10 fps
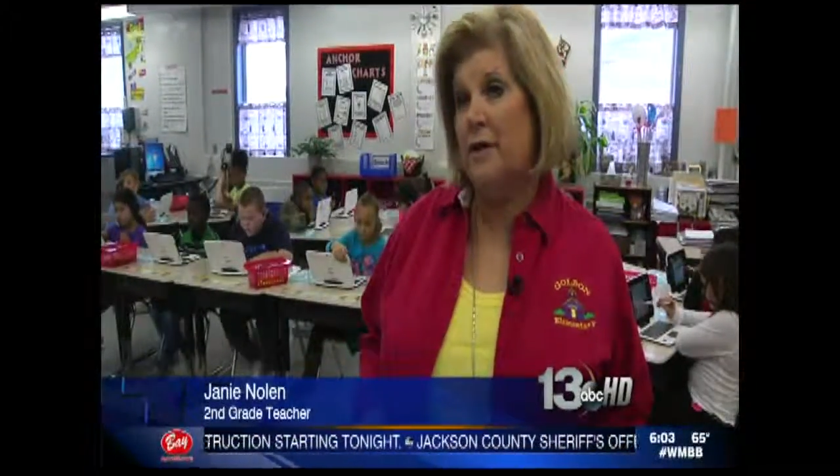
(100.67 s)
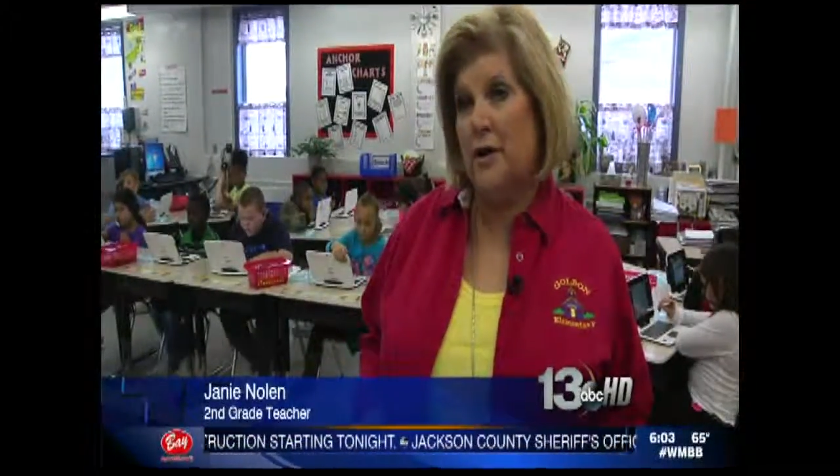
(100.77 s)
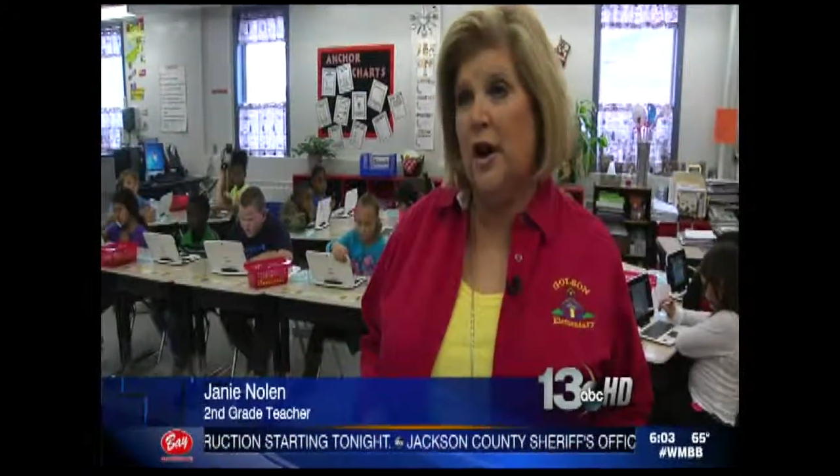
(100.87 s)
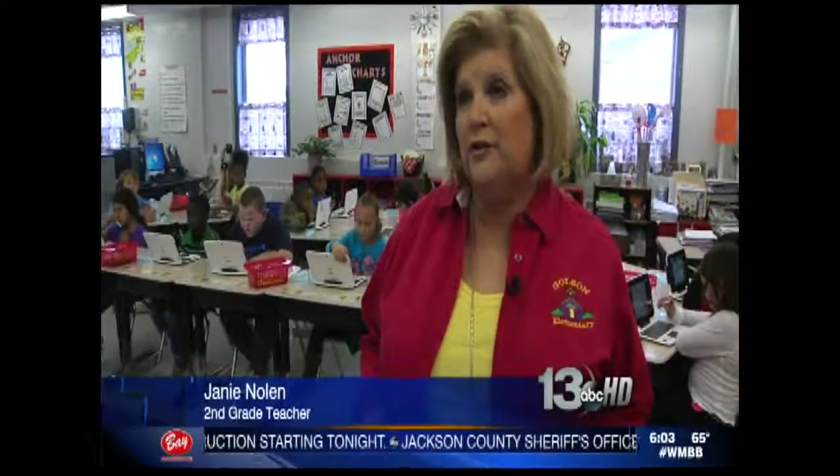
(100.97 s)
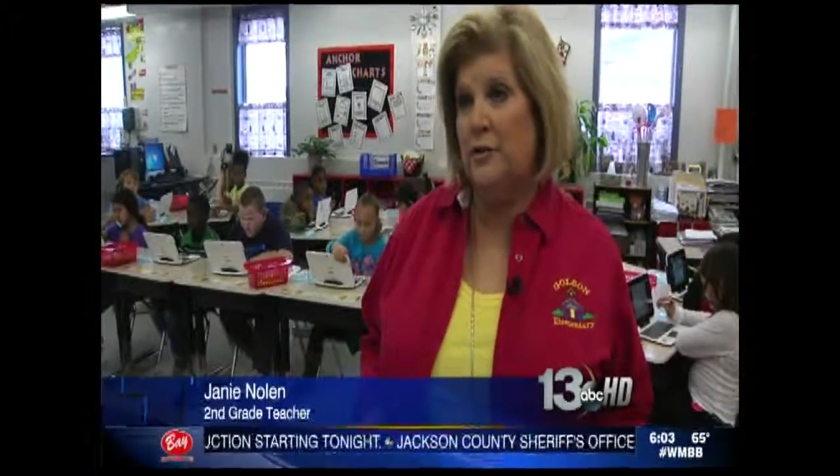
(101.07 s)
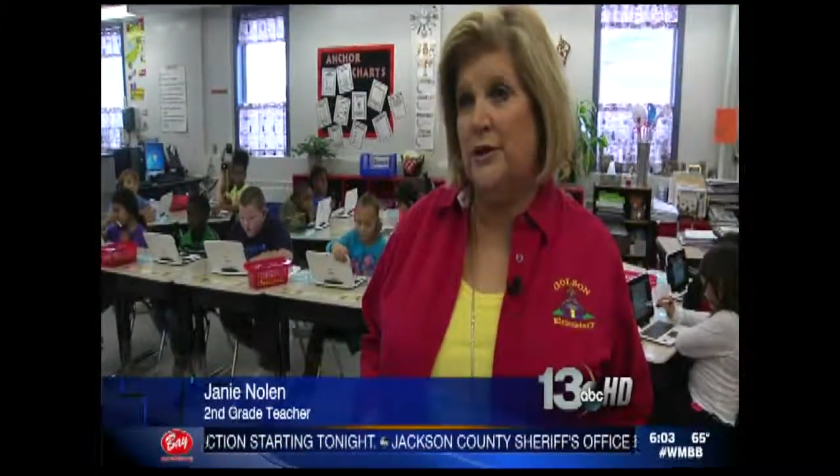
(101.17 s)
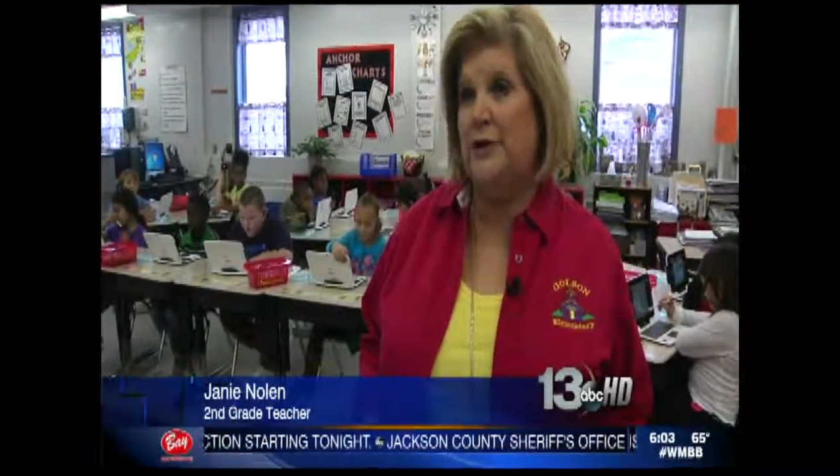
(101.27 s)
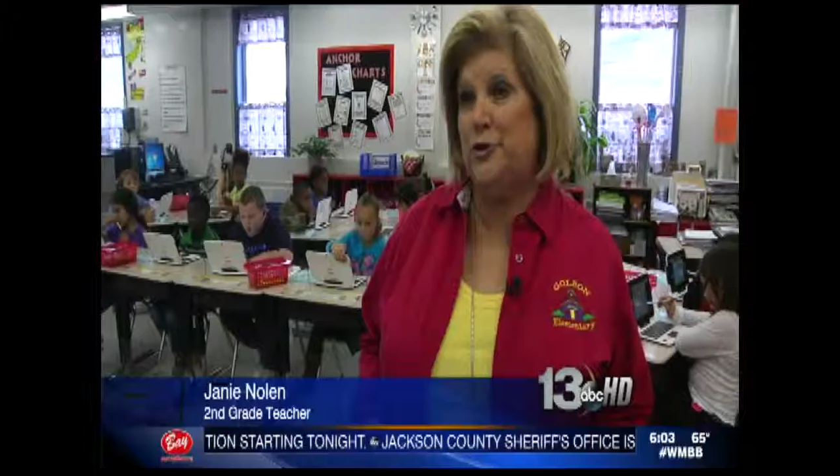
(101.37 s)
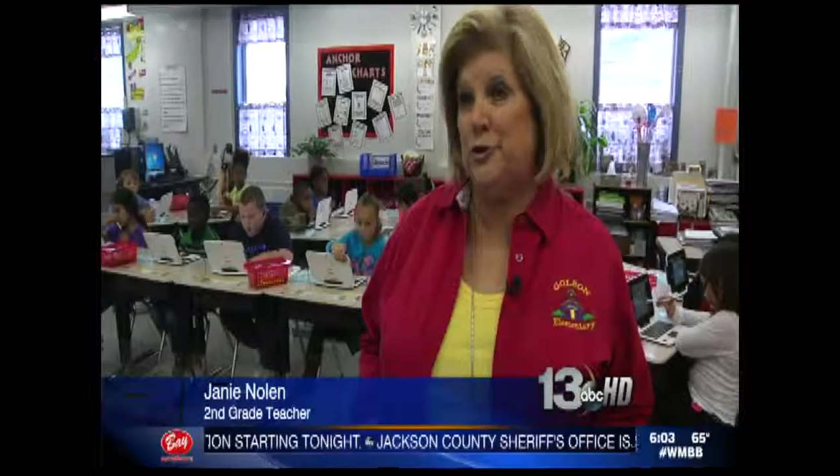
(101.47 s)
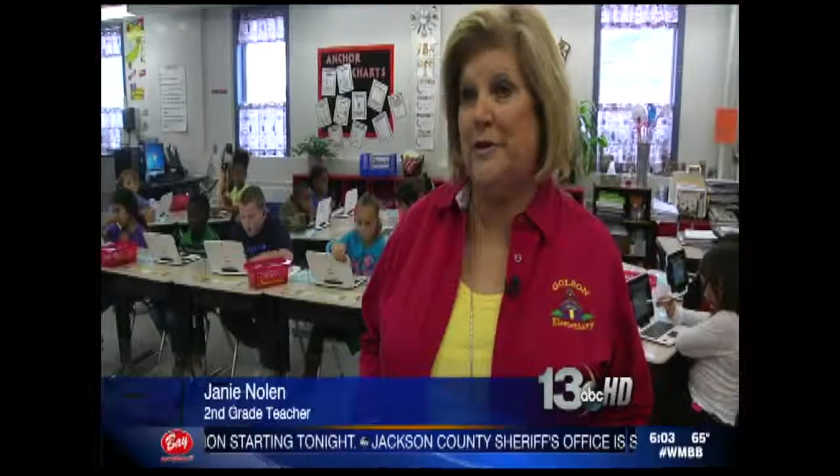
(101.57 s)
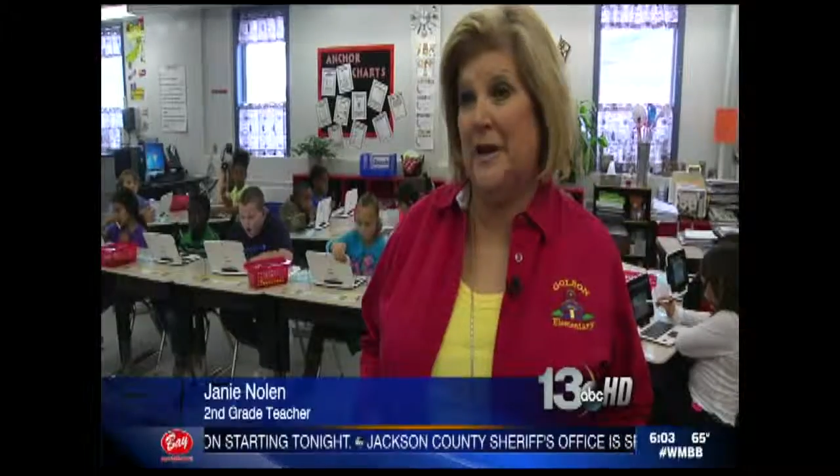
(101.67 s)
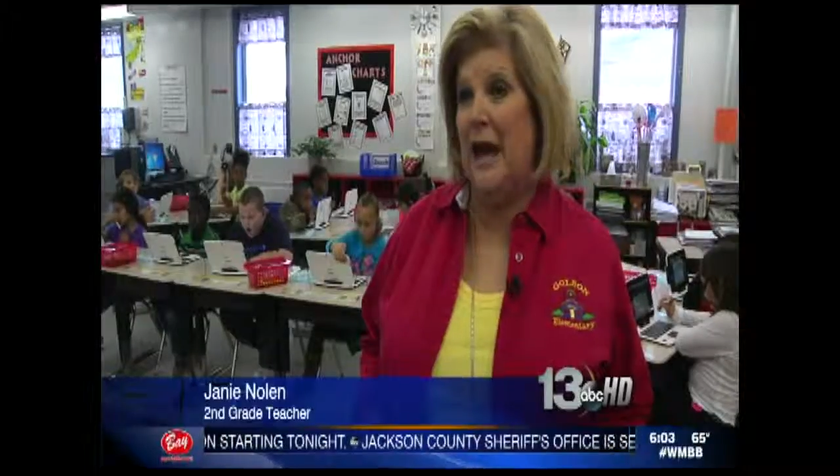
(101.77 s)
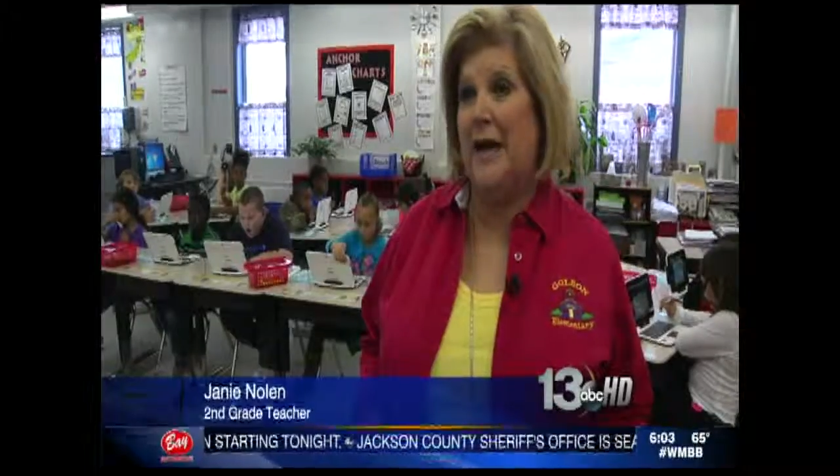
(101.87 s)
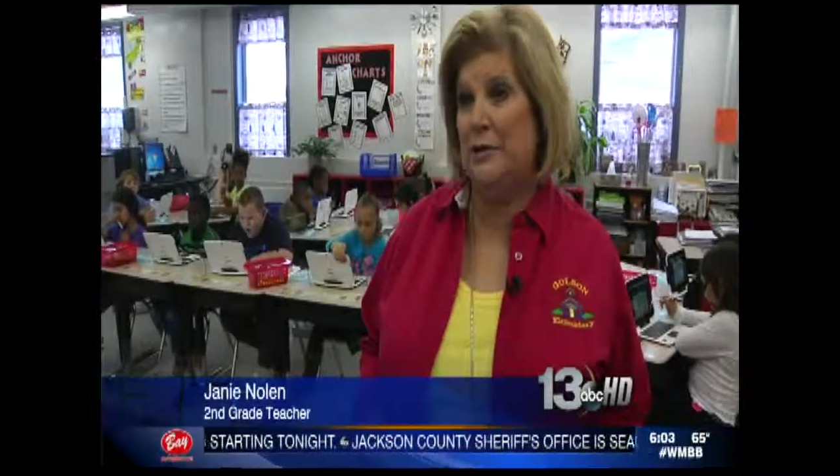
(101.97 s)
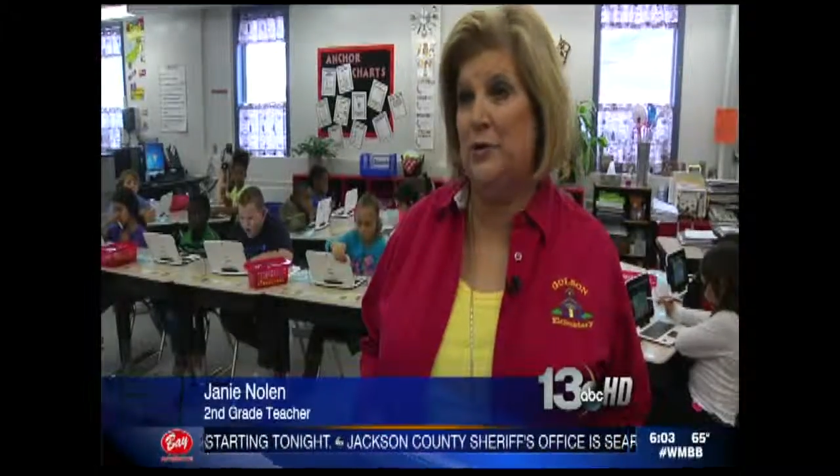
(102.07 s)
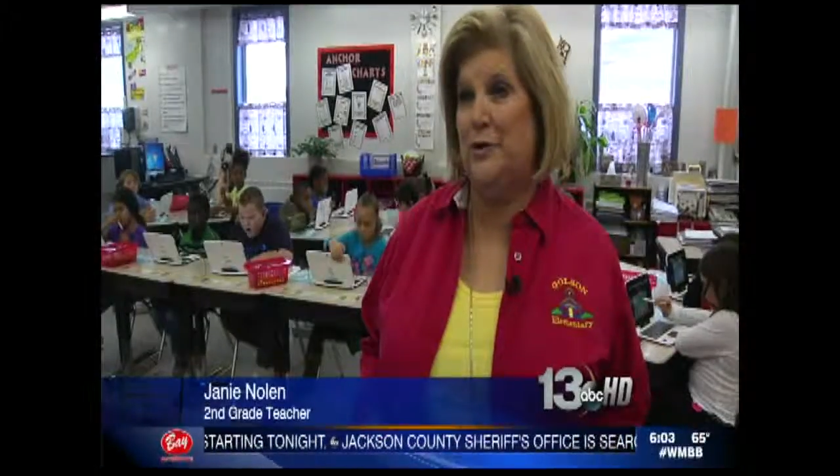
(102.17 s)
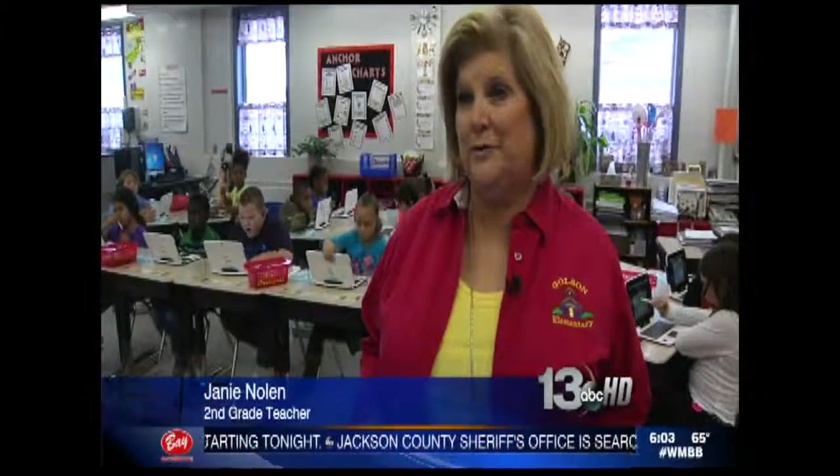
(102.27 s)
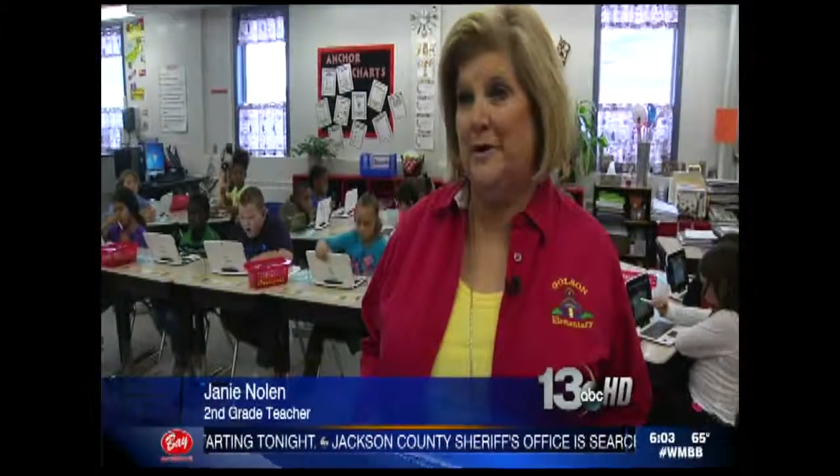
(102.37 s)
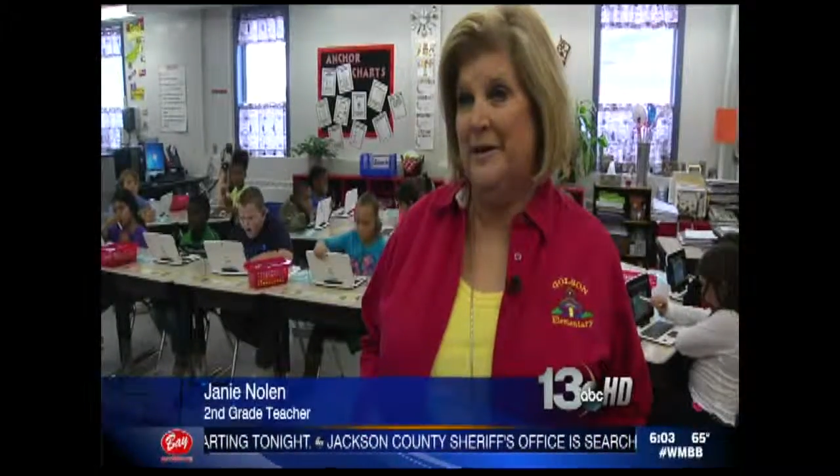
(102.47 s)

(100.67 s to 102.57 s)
another teacher in the classroom.